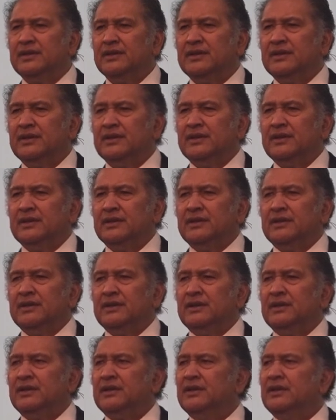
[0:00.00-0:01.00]

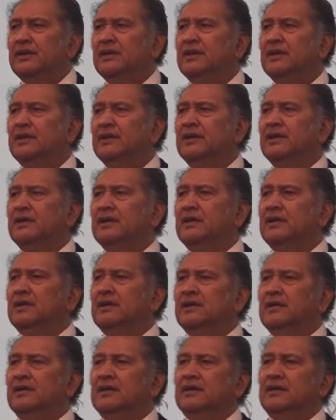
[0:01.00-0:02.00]

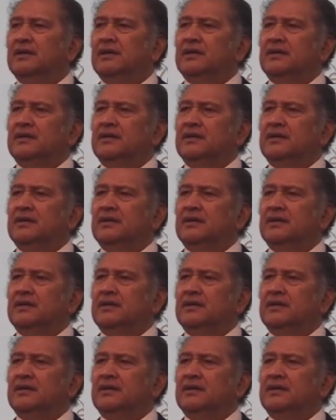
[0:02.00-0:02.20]
Nothing is said.